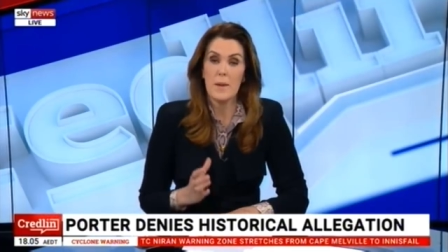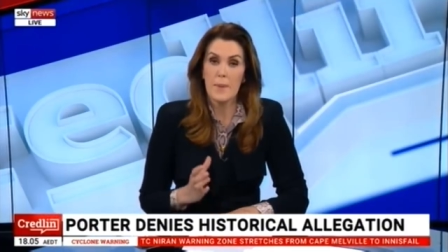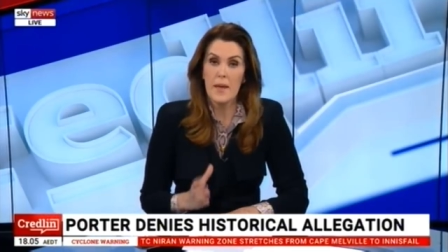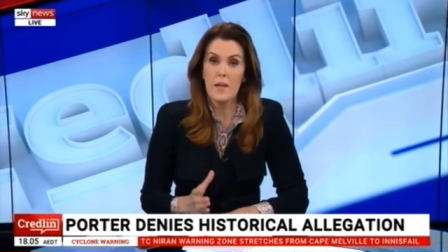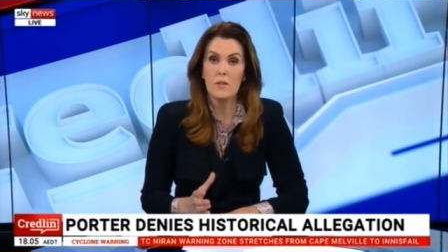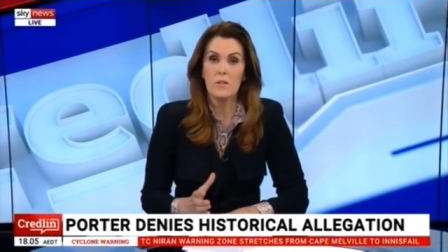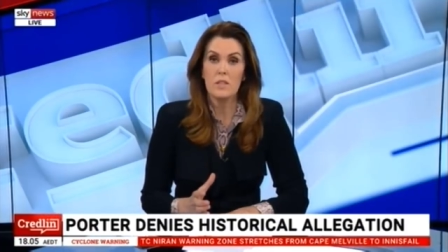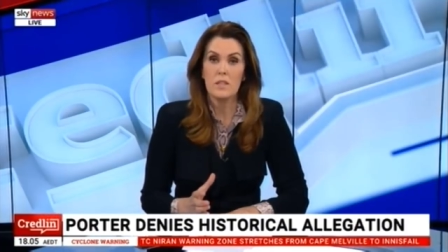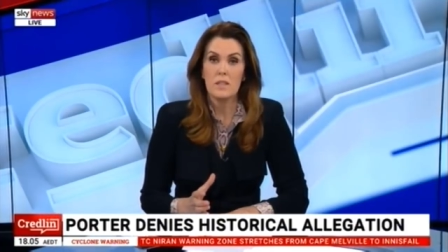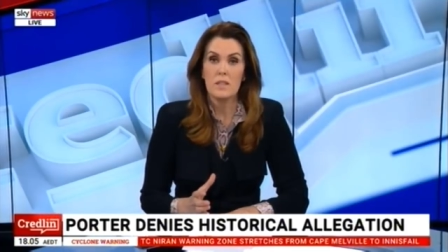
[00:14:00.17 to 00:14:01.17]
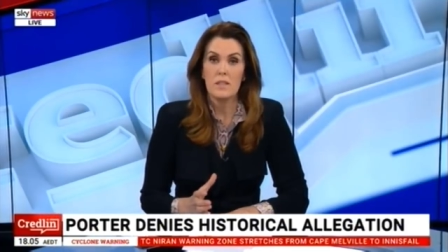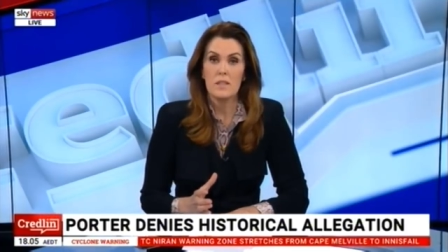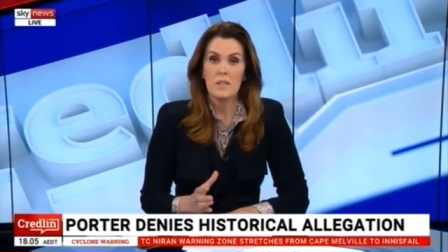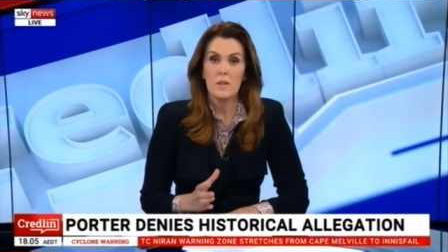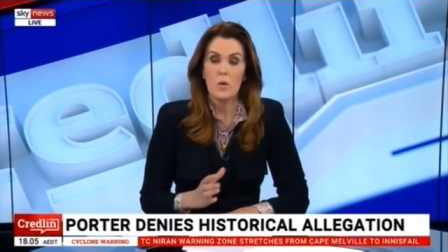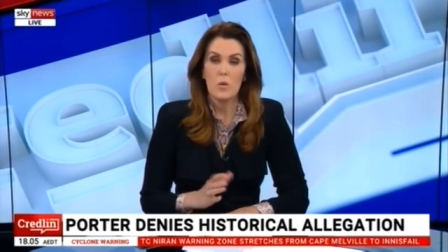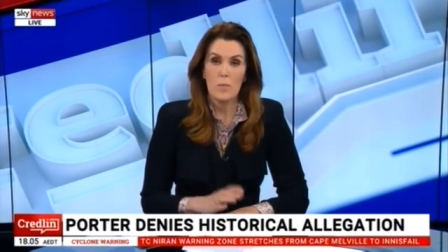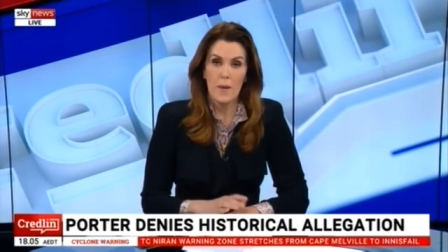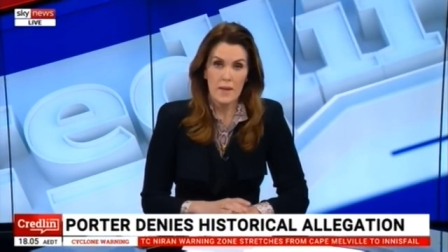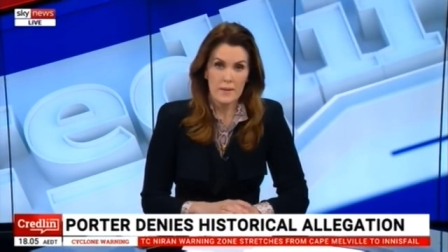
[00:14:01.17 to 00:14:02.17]
upheld or
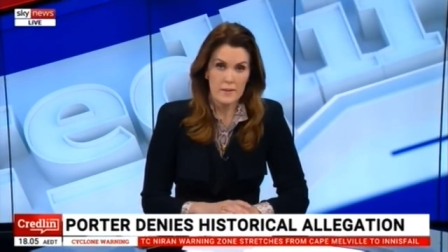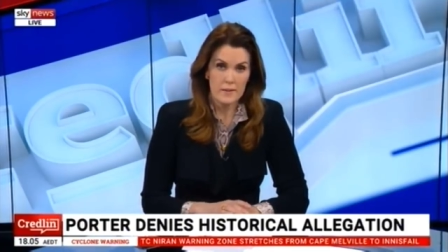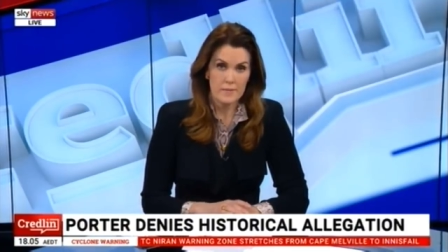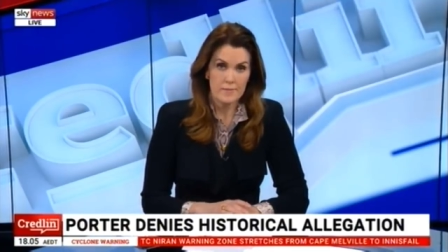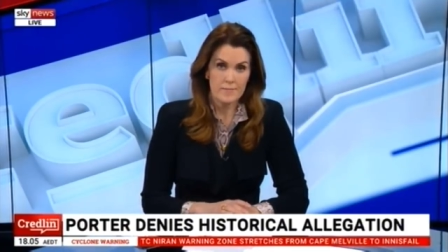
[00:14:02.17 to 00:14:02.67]
abandoned.